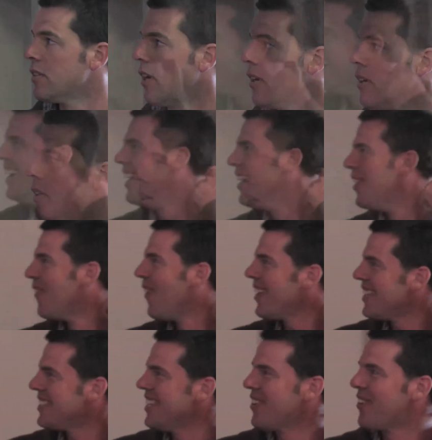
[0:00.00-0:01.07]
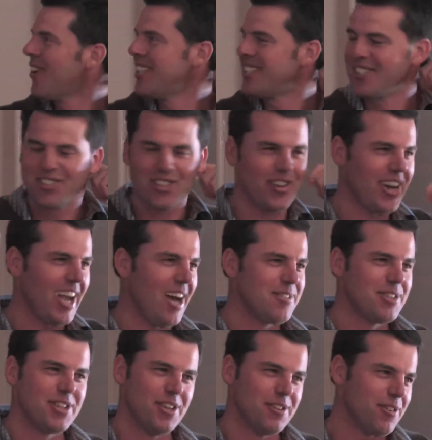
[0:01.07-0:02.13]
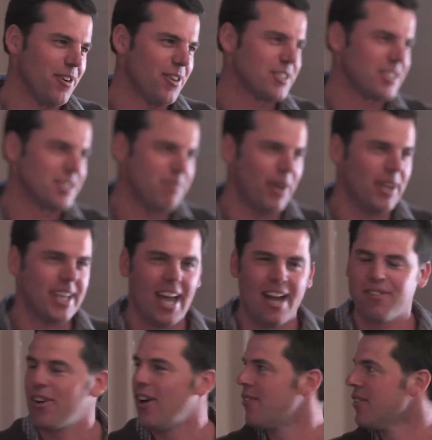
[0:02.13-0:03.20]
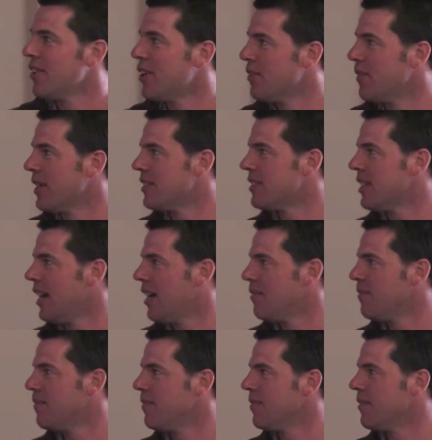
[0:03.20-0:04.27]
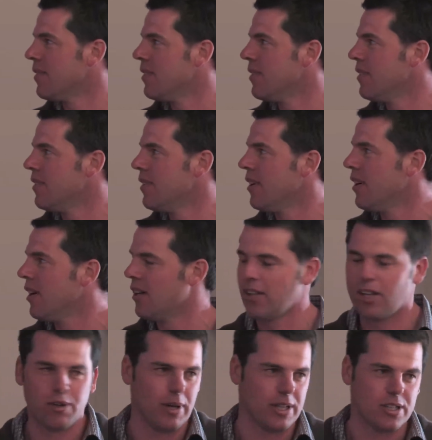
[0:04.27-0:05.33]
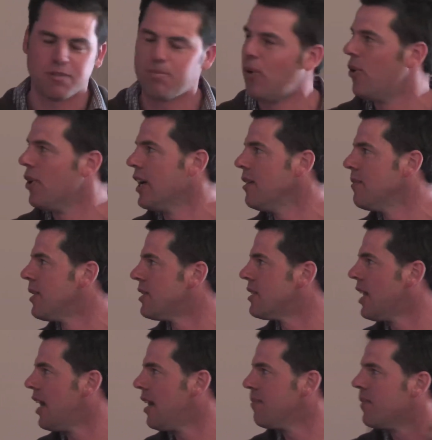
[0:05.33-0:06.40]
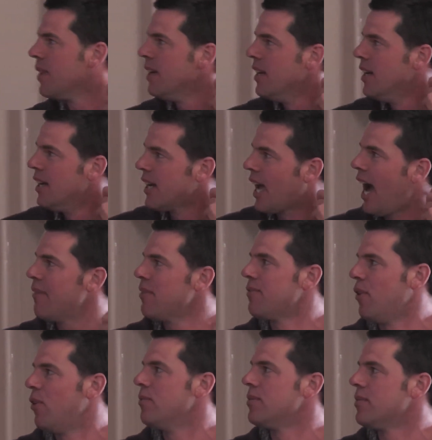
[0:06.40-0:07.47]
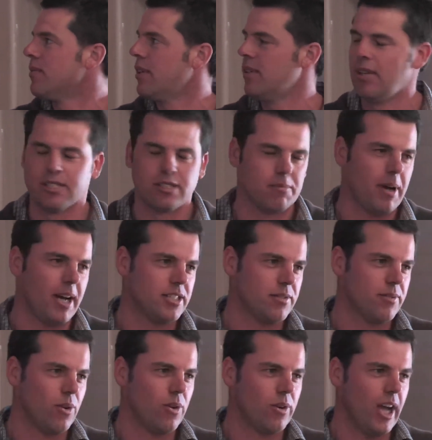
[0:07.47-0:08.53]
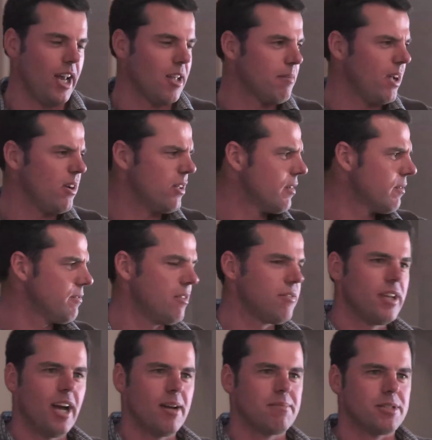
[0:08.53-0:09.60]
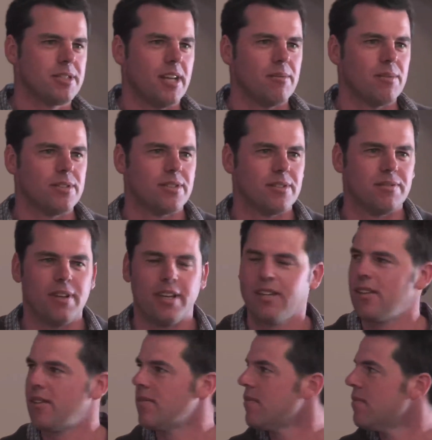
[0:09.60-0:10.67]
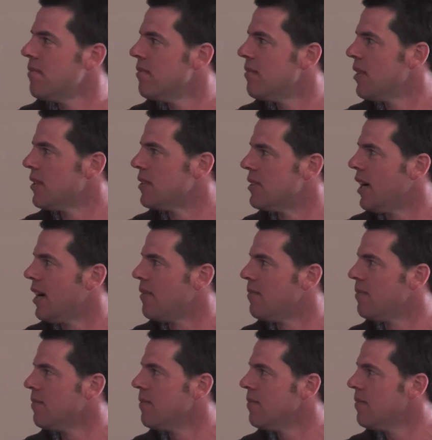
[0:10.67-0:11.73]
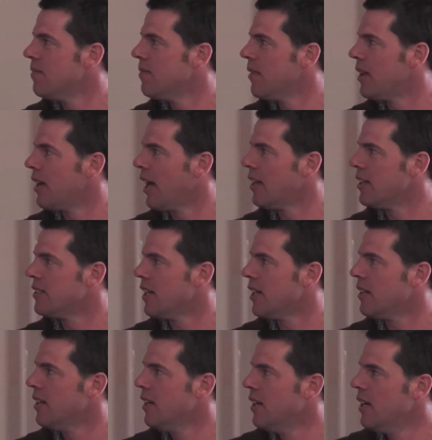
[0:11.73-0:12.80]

So, what does increasing soil carbon do for us? It's been covered off a little bit this morning, but carbon forms, it's a base of all organic matter. 58% was the figure that said.